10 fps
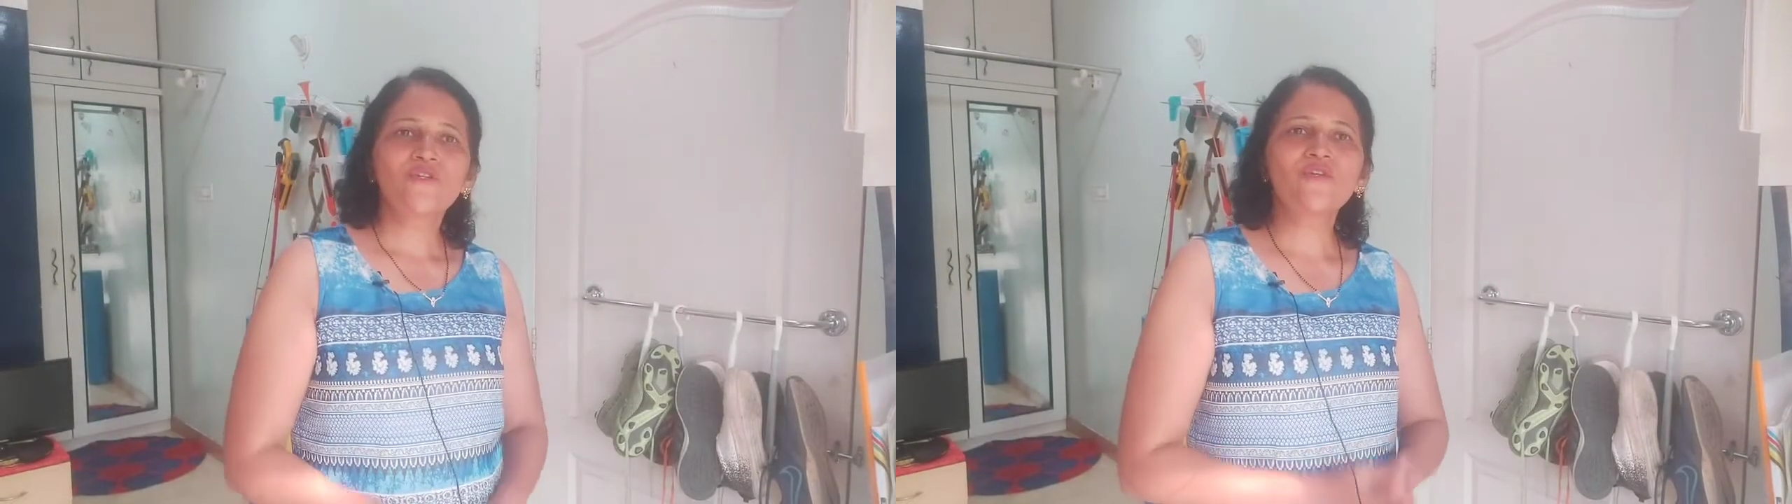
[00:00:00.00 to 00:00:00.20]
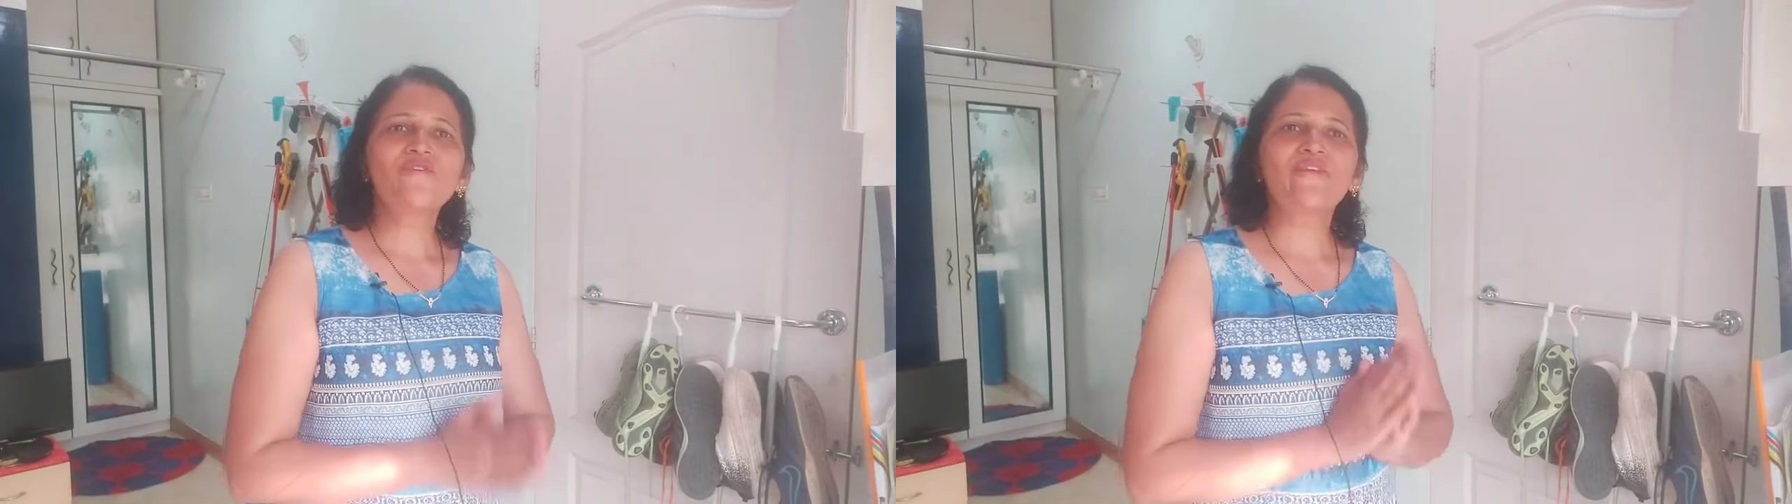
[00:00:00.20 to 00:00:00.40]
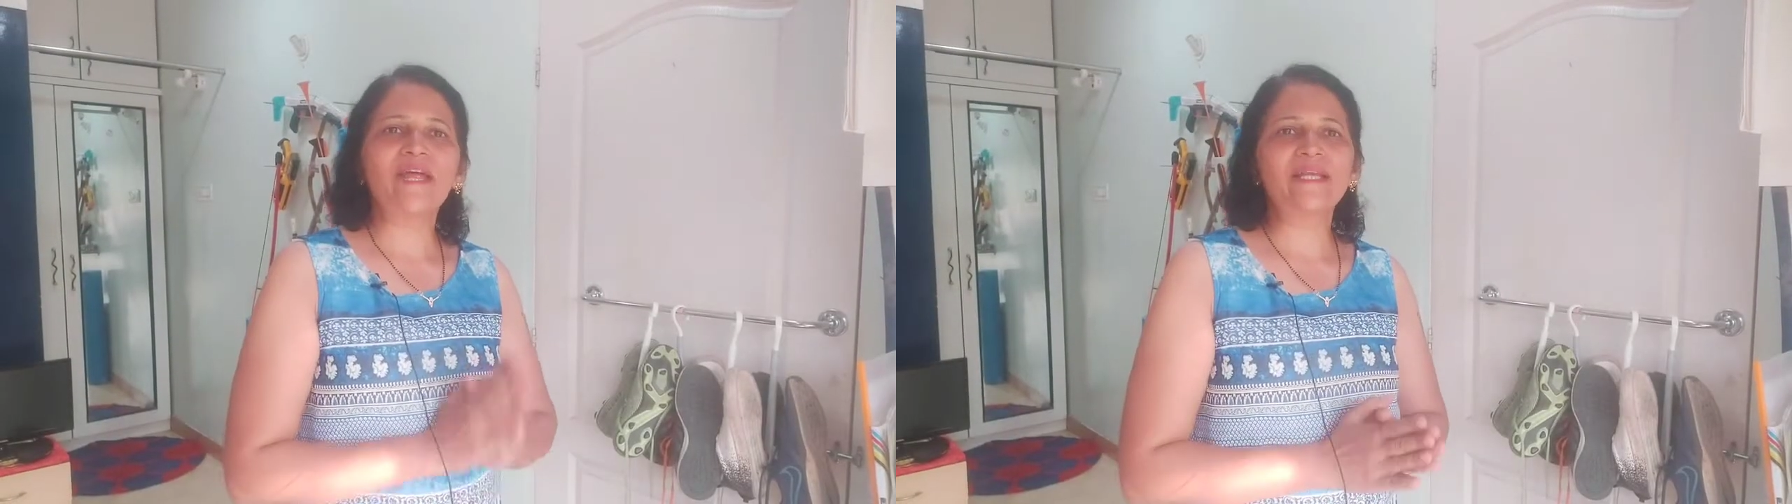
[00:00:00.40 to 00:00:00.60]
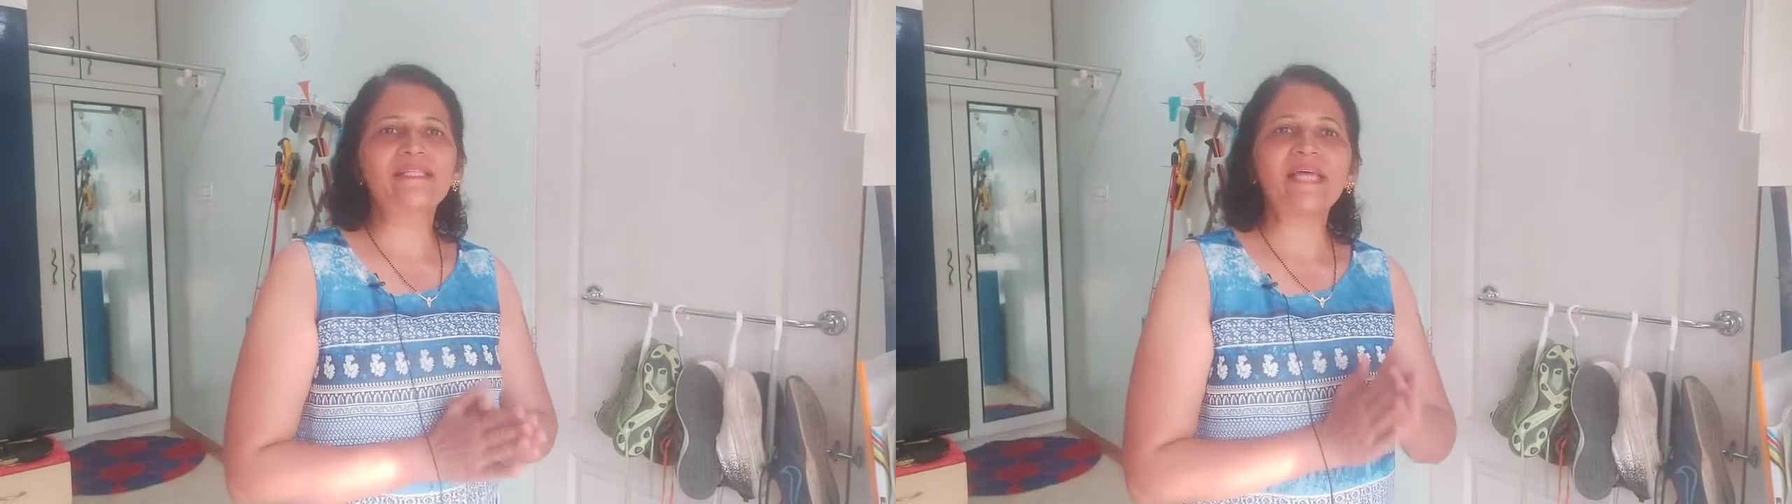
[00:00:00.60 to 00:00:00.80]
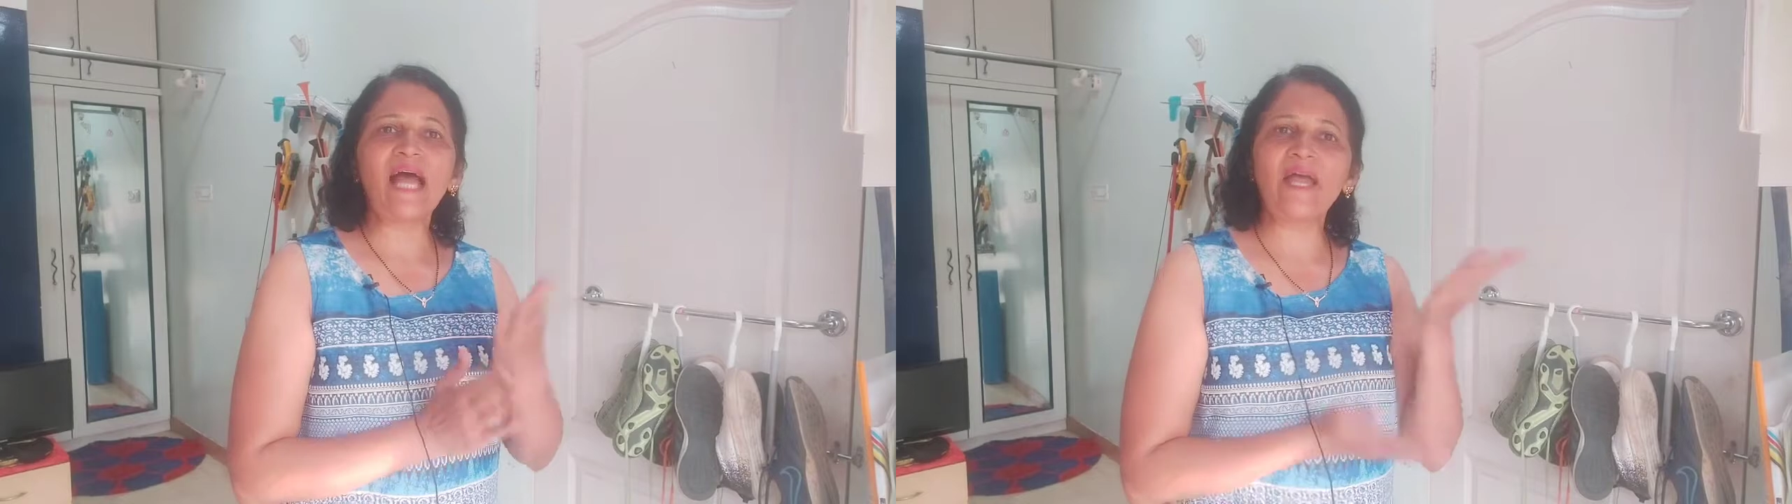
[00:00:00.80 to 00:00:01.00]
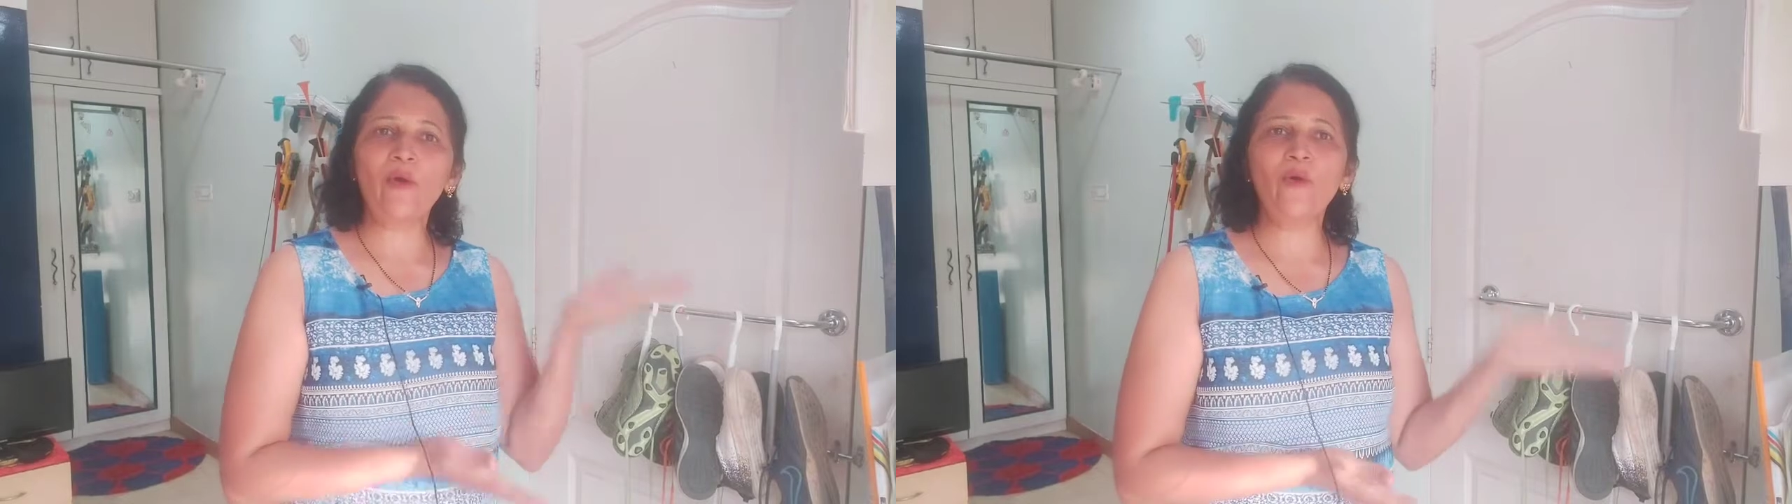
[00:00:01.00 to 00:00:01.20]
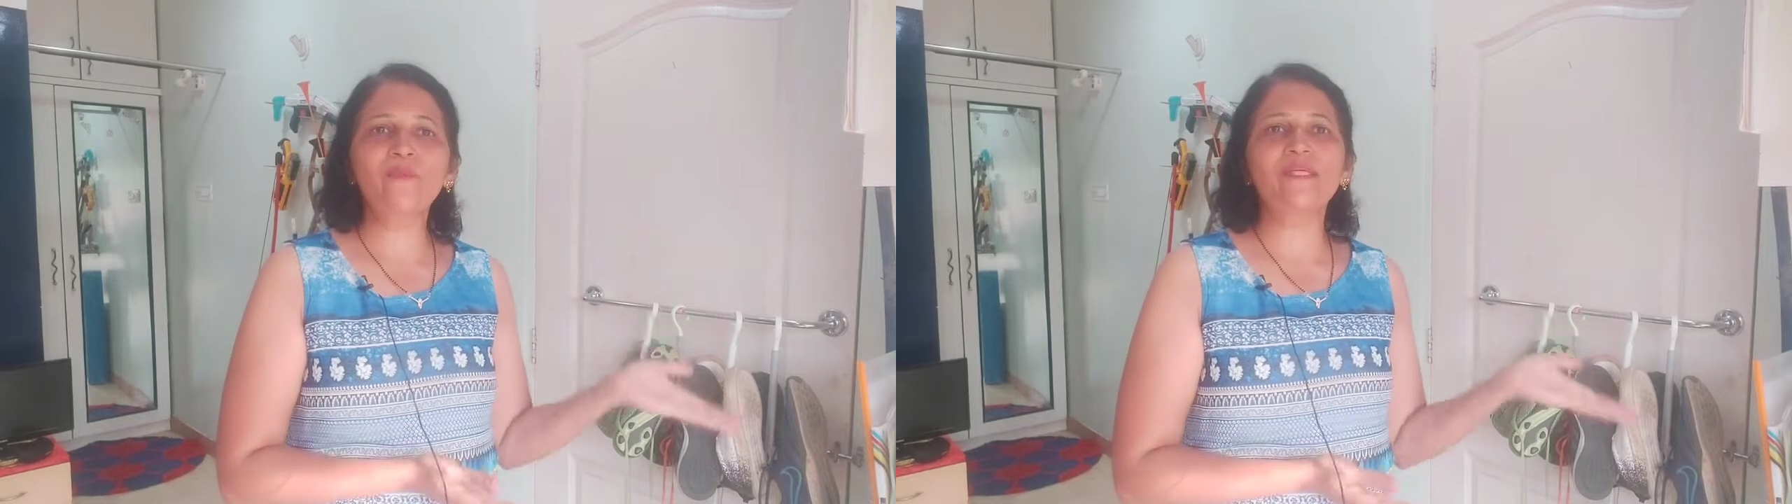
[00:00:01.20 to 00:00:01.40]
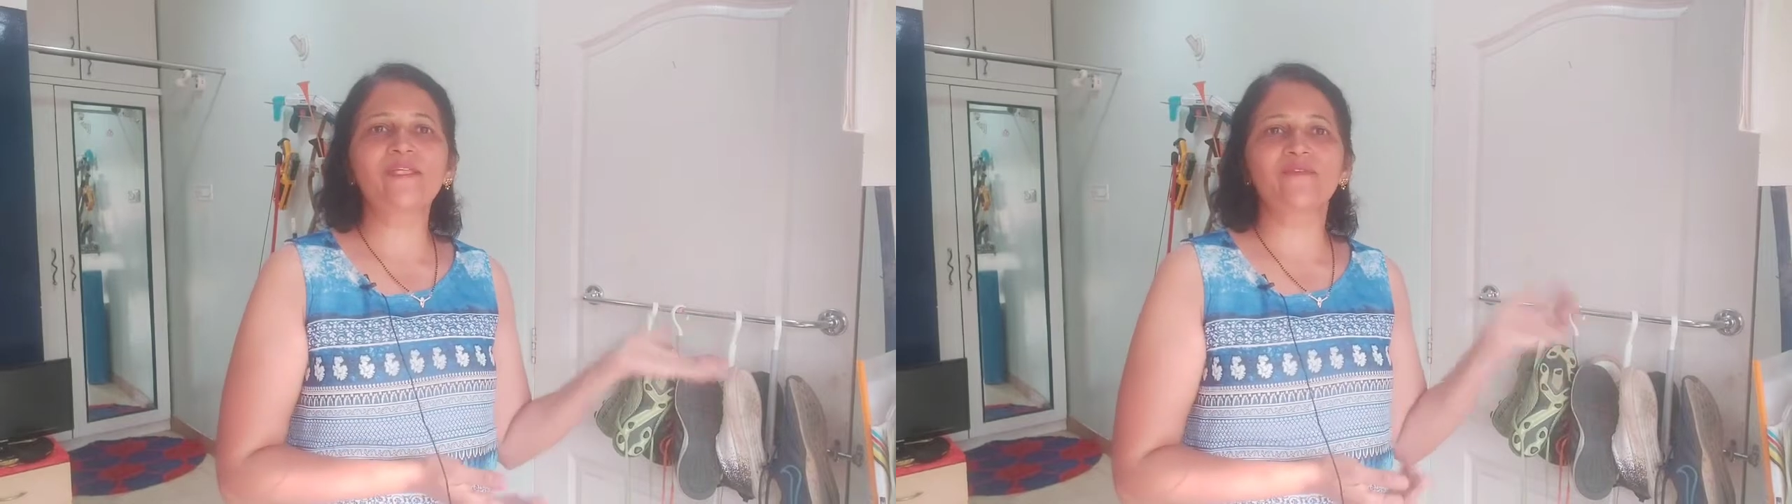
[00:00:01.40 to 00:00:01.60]
So friends, I
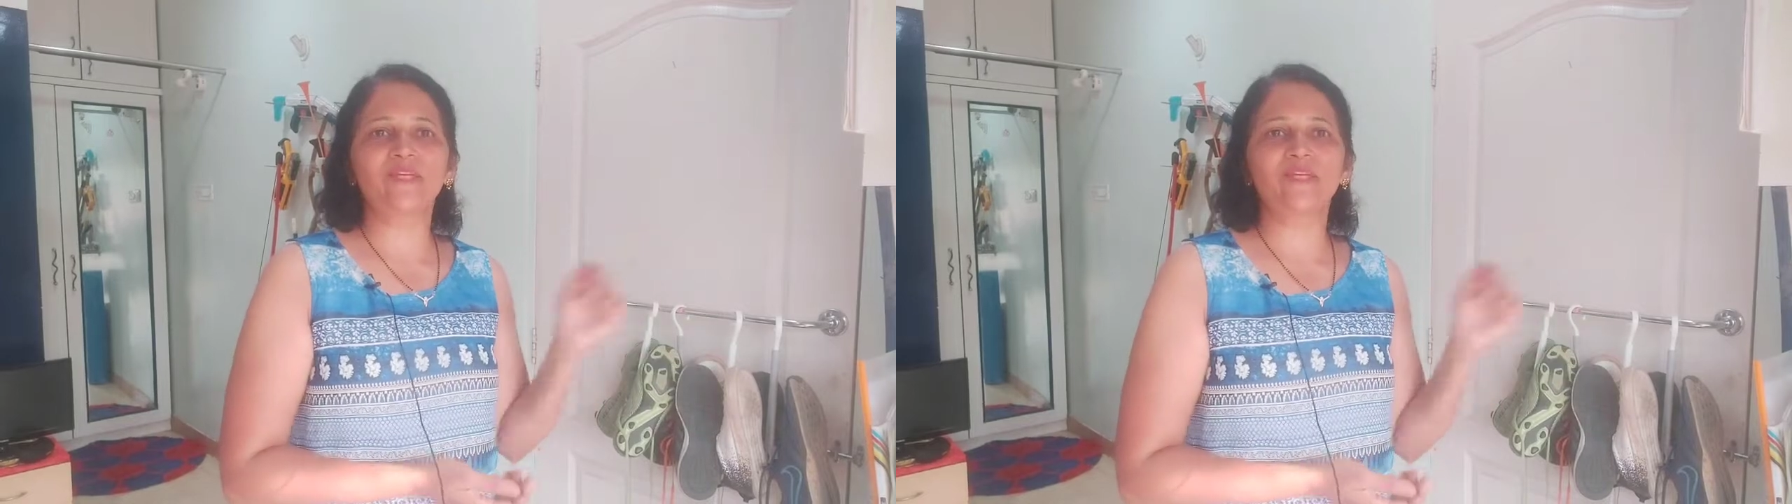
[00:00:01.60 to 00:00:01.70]
hope this